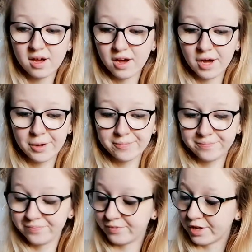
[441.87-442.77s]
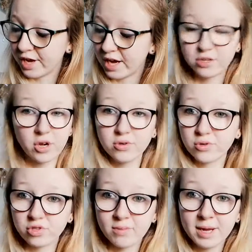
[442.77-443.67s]
and don't
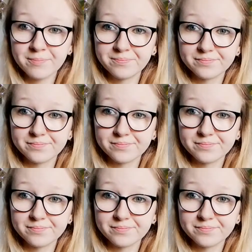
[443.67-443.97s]
talk to me.